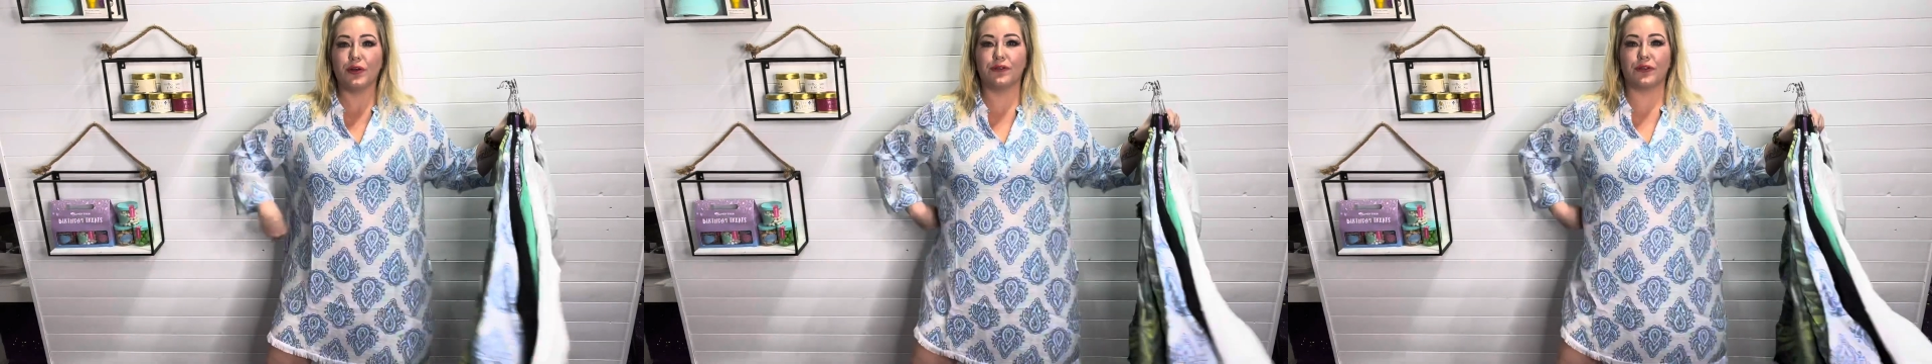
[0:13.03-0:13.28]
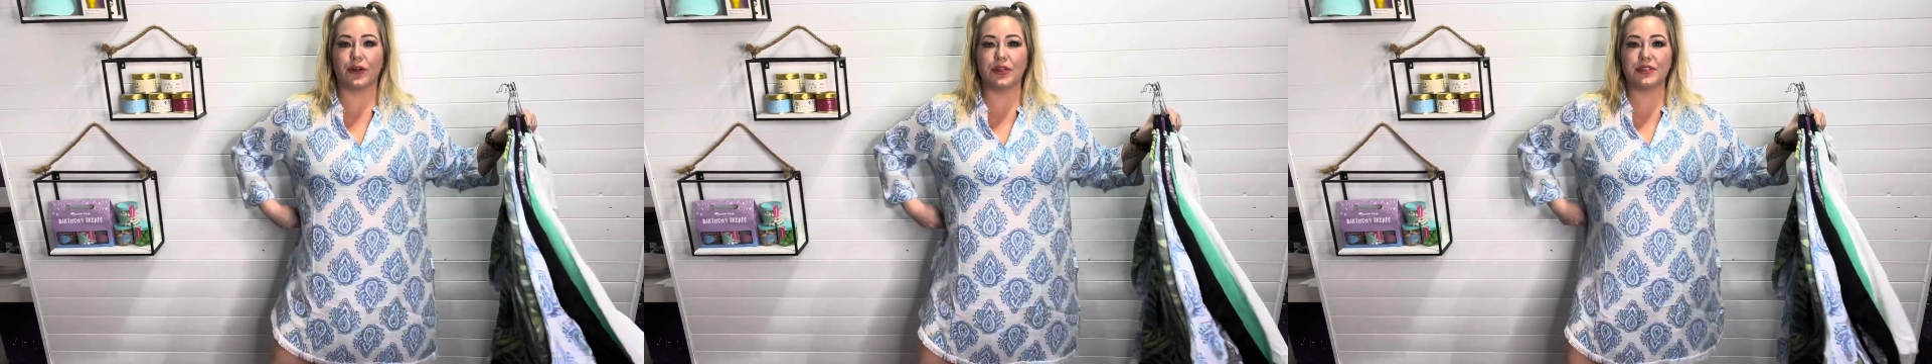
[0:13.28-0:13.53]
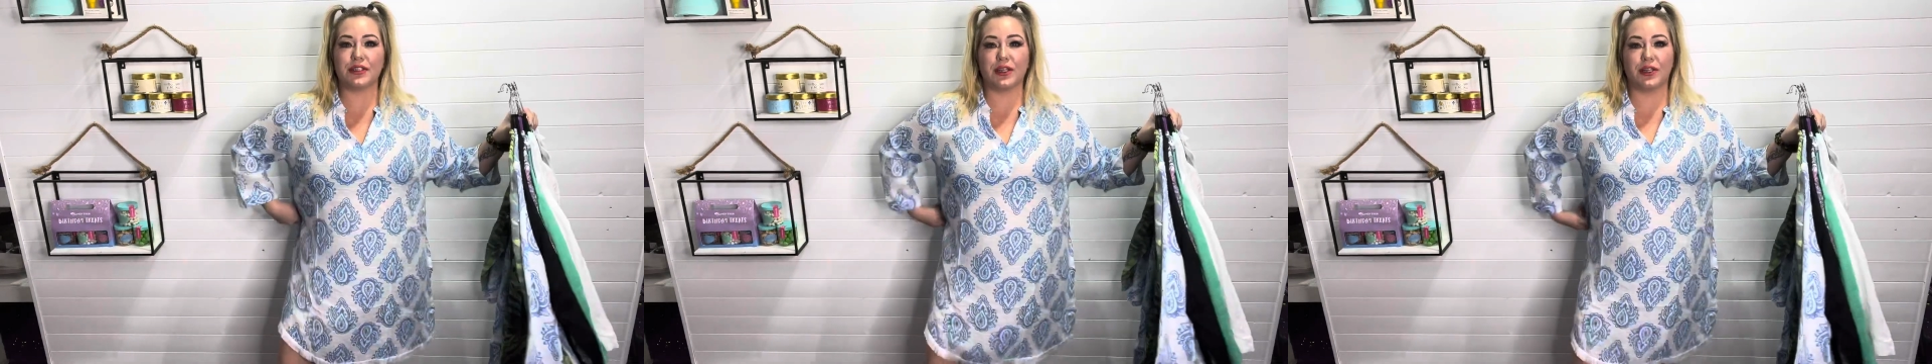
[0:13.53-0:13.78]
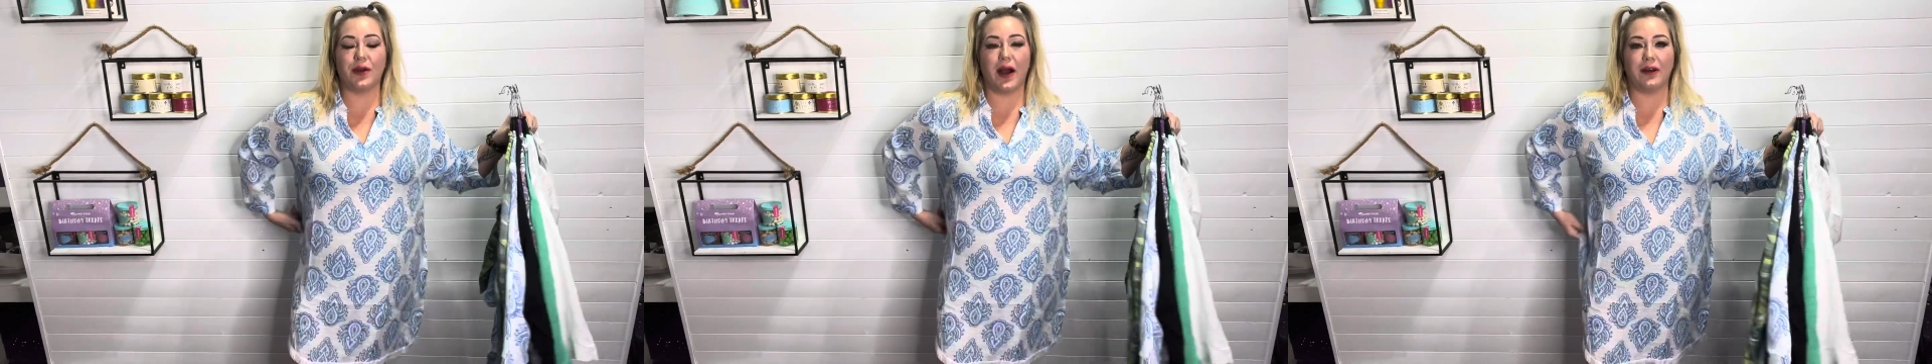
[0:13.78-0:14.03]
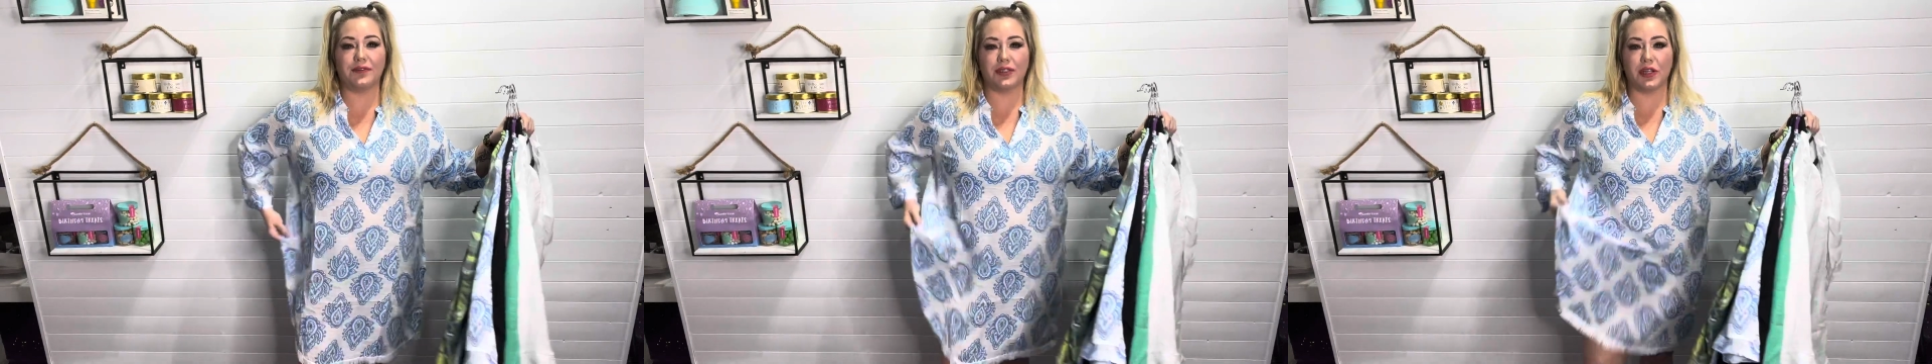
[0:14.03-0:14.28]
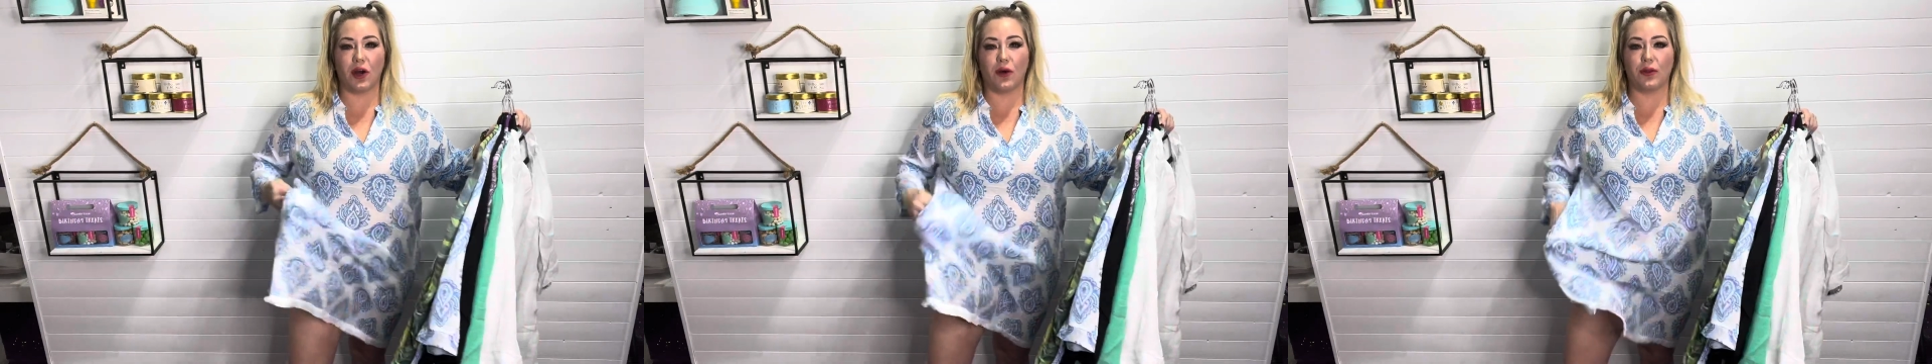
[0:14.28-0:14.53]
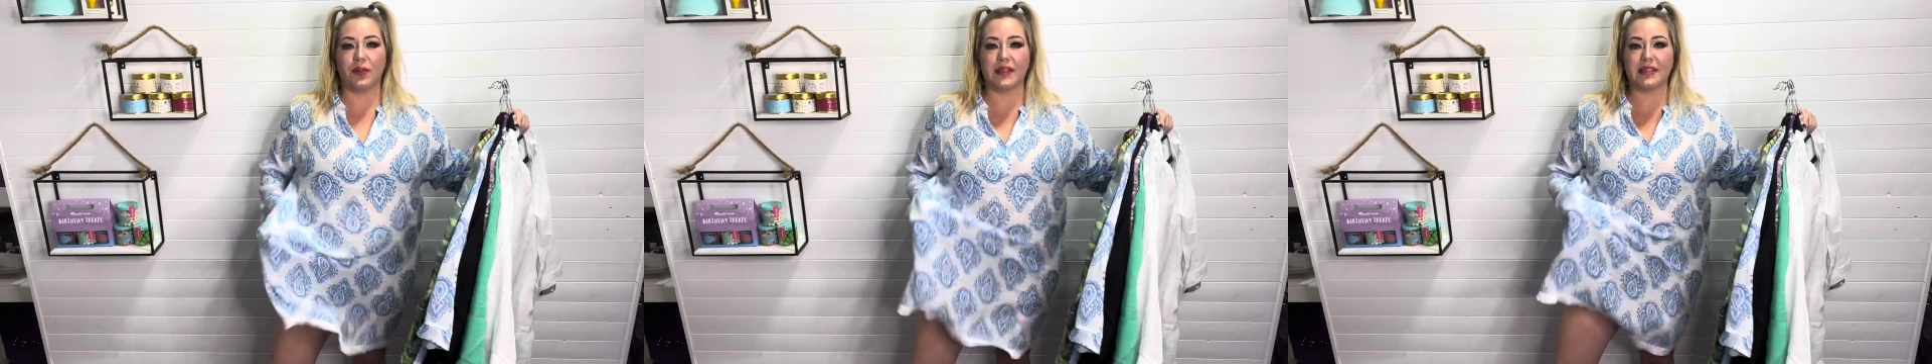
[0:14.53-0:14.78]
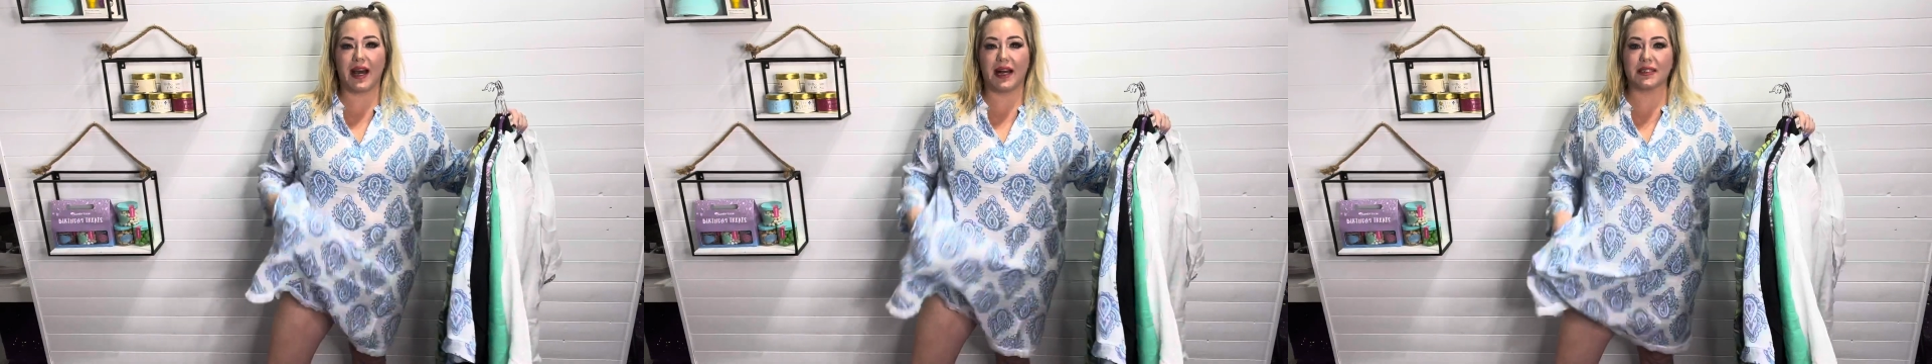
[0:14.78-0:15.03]
First, you have to know
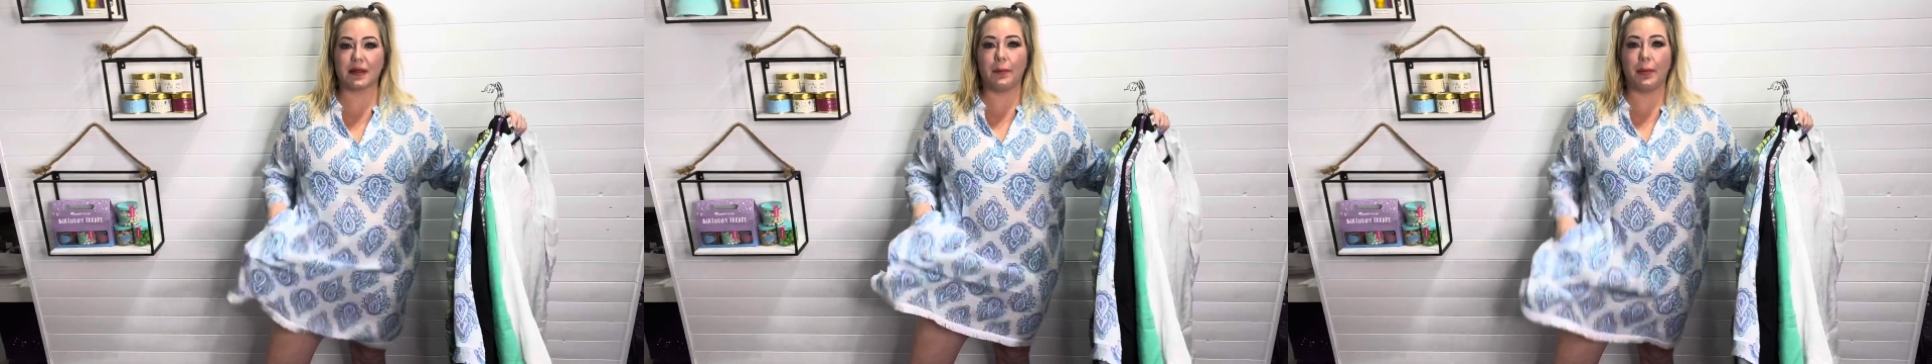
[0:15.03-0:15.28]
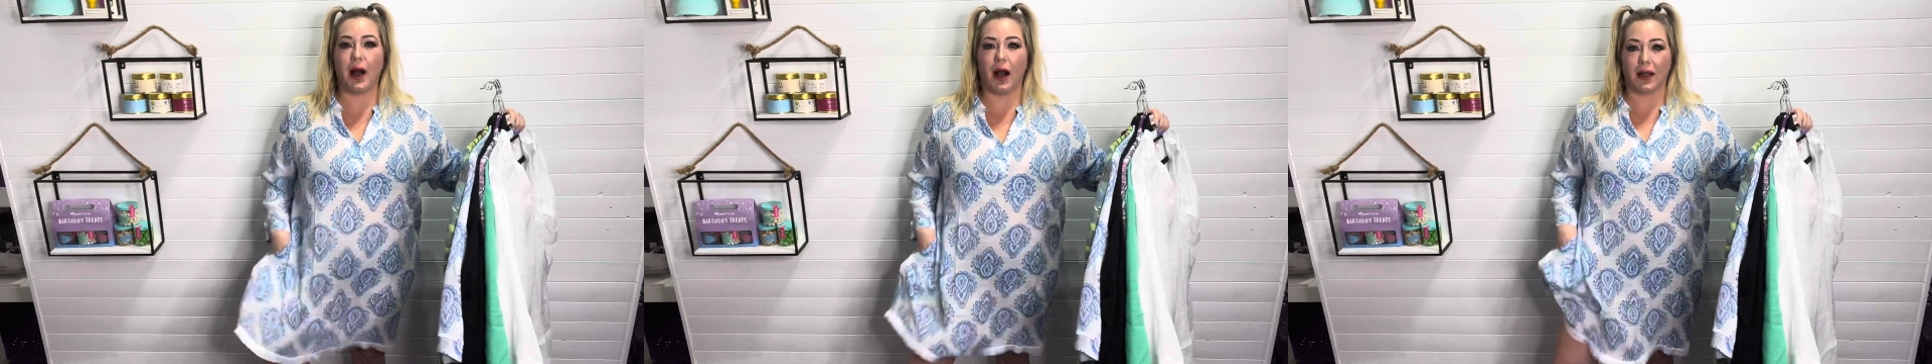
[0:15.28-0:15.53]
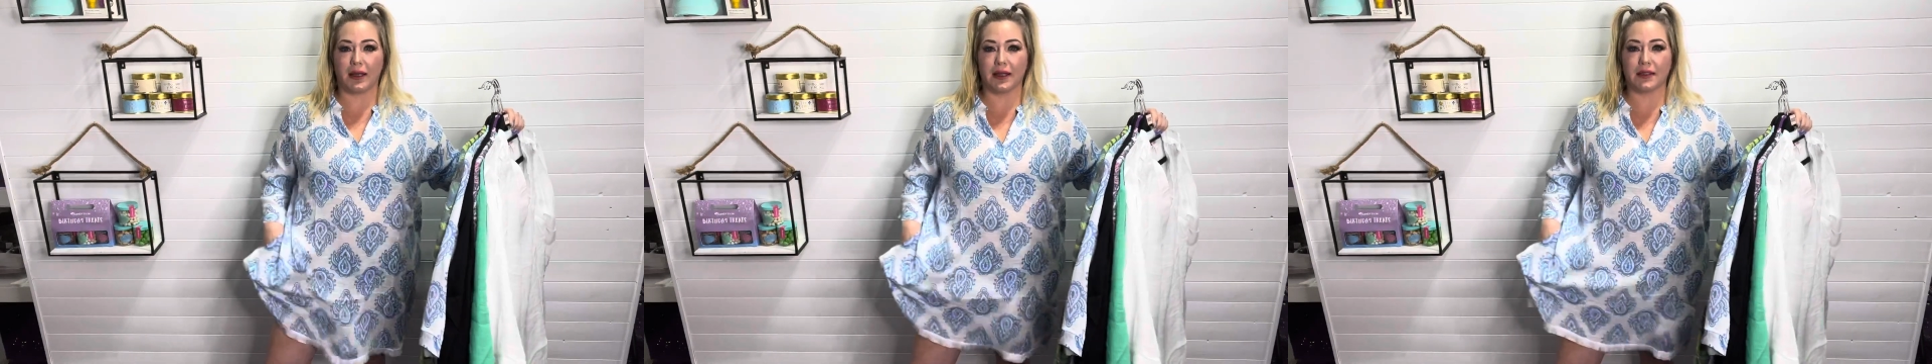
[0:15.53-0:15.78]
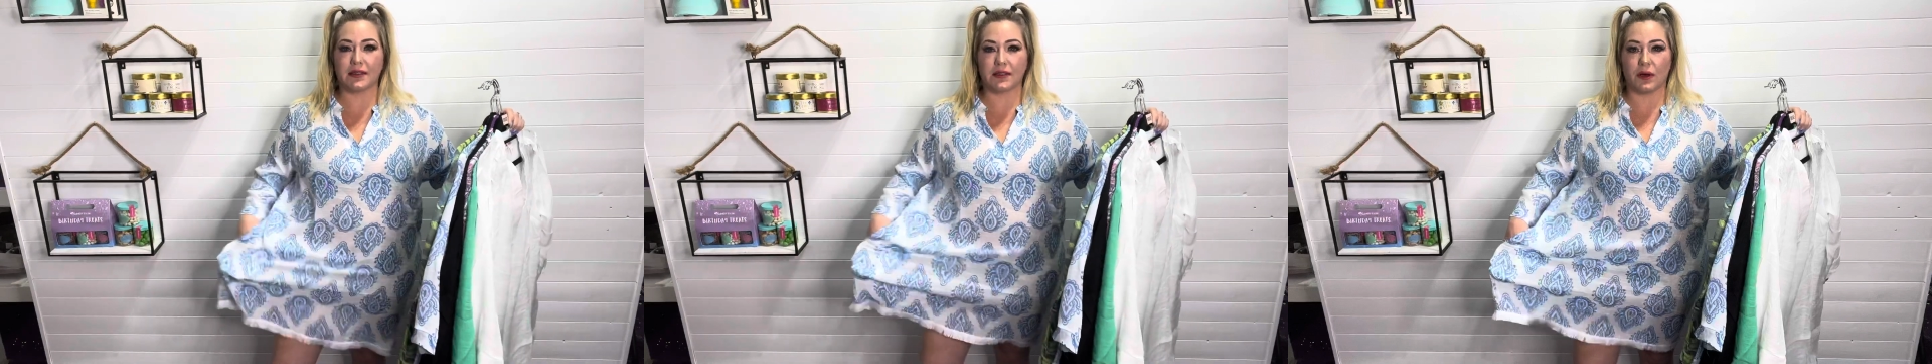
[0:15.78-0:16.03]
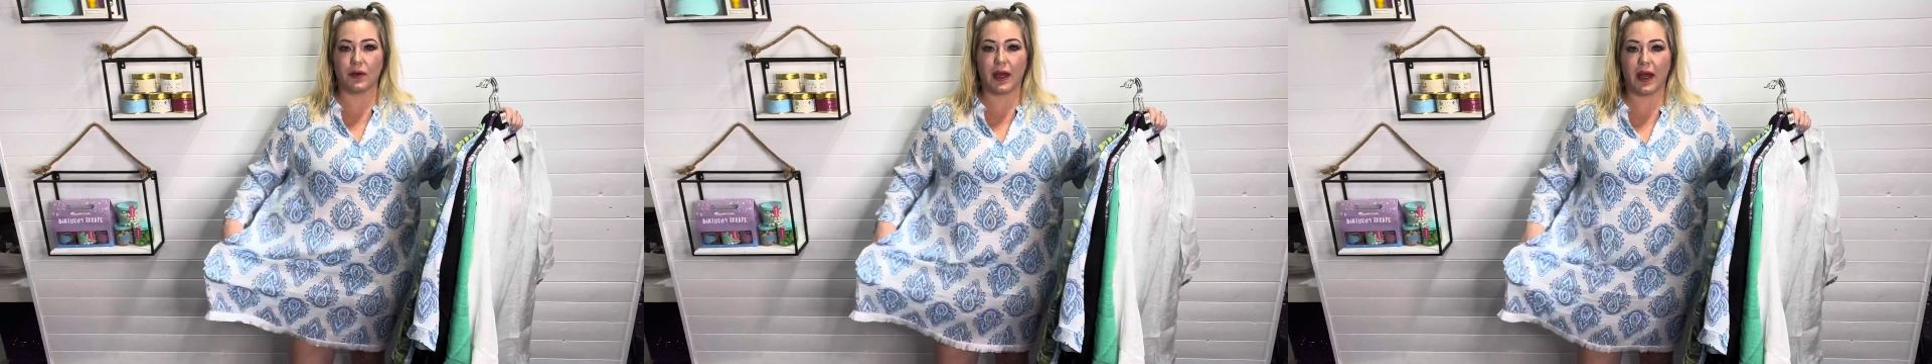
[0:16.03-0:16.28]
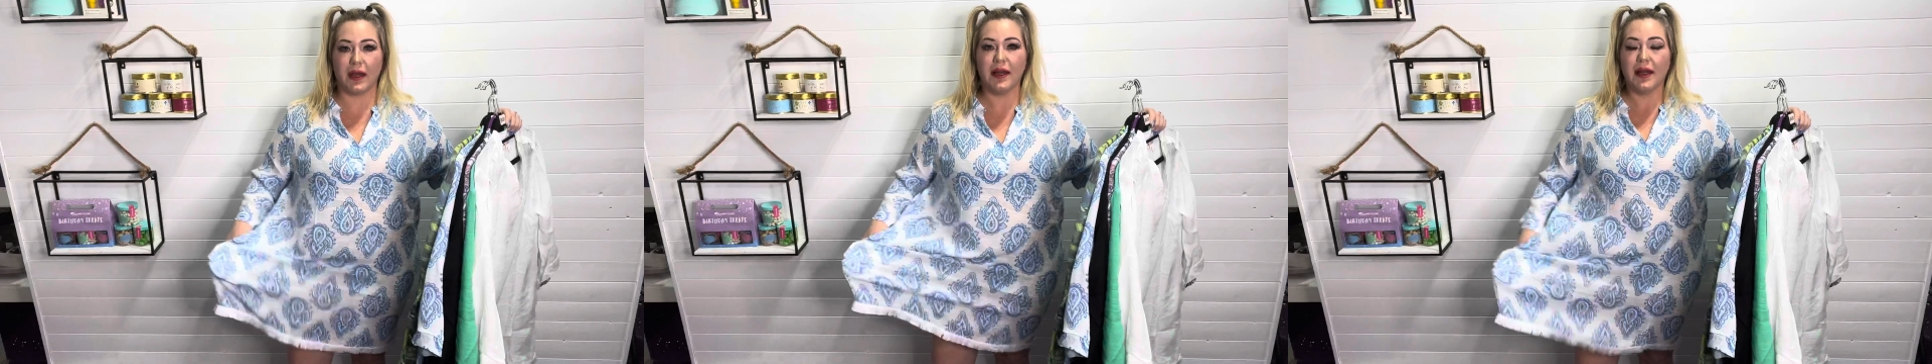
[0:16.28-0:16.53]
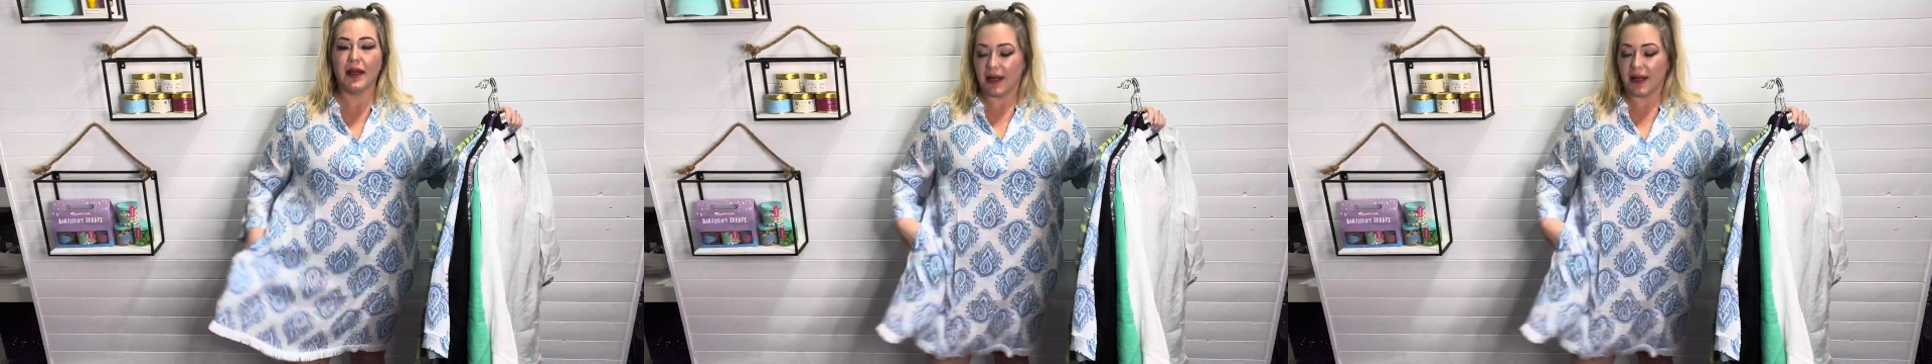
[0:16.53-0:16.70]
this has pockets, okay?